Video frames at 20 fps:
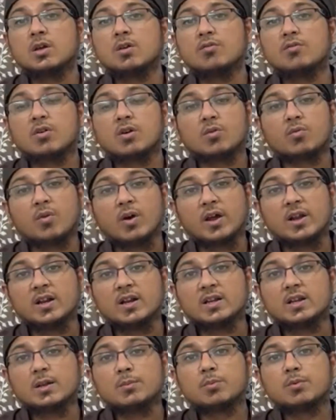For
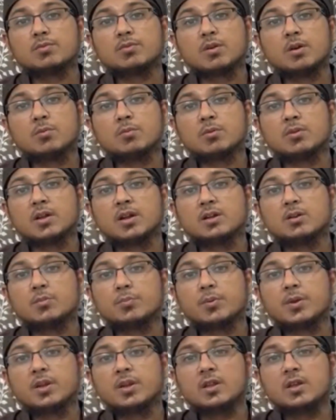viral type of
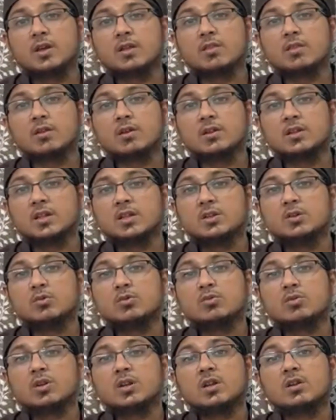thrombocytopenias, they
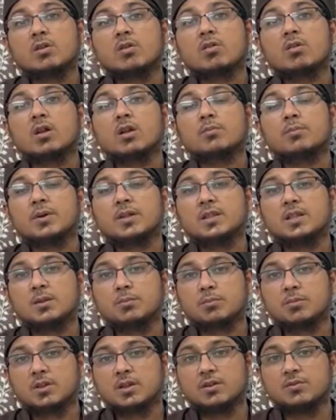usually resolve by
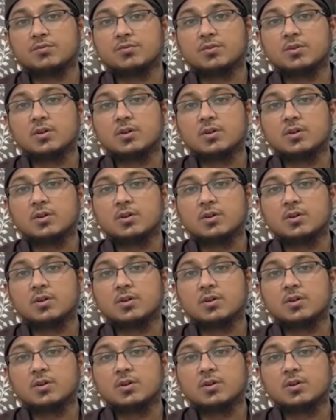themselves.